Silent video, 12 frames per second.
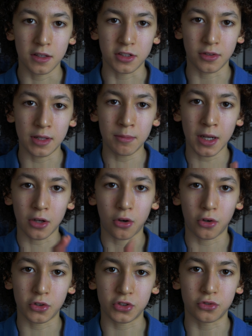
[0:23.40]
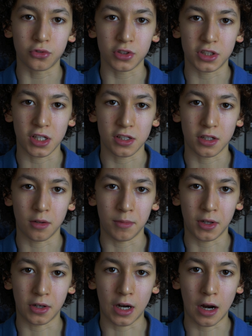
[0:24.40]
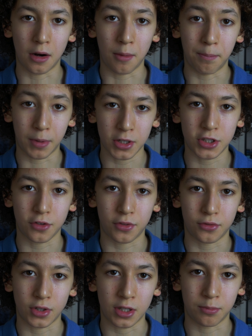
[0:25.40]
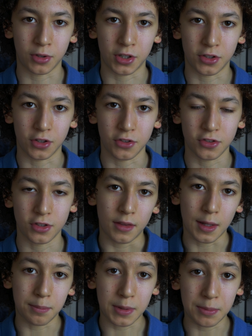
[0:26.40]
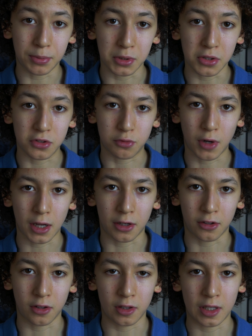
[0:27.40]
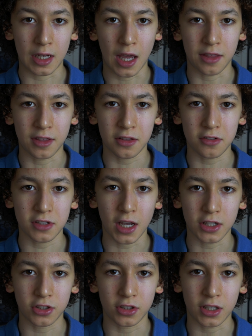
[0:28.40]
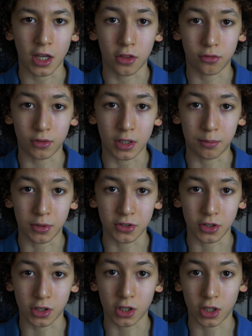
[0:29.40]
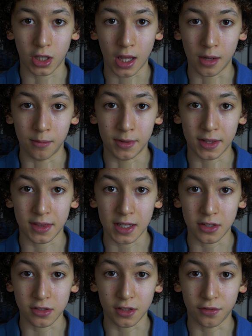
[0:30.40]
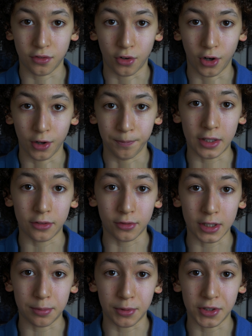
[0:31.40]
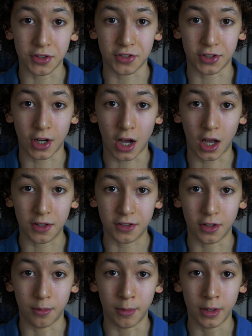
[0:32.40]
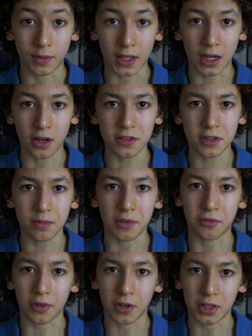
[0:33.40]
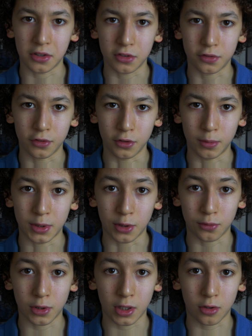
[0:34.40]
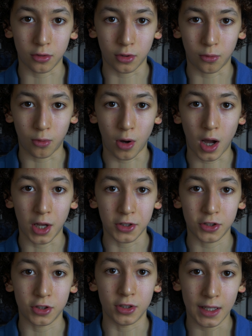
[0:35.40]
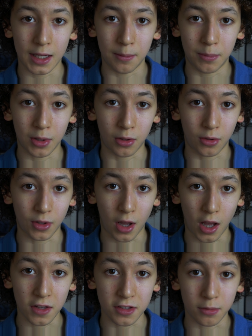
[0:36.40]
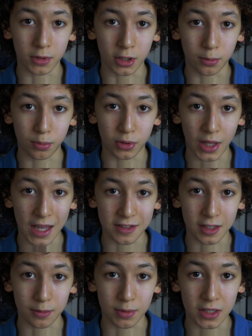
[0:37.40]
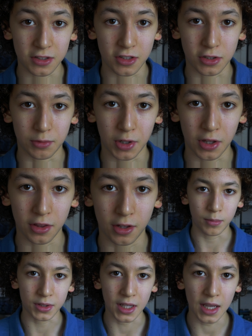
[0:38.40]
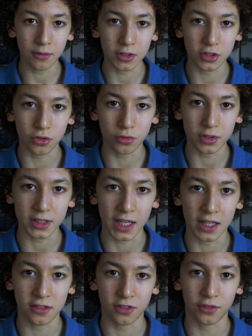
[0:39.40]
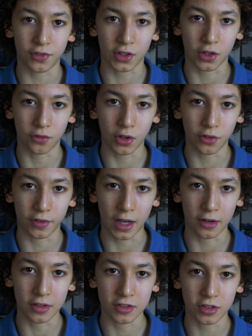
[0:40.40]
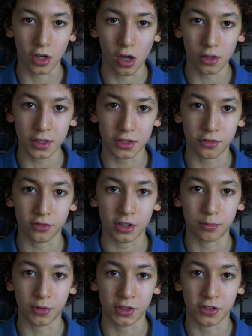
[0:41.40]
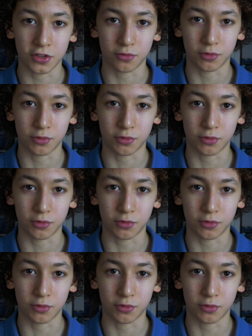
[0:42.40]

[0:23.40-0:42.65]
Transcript: So in my whole school system, there are a bunch of 3D printers that people use regularly. I think there's actually a 3D printer club that they use it for. 3D printers are awesome. They can also be very useful, but they're really cool to watch and build awesome little plastic pieces with. But then when schools canceled for coronavirus, all these 3D printers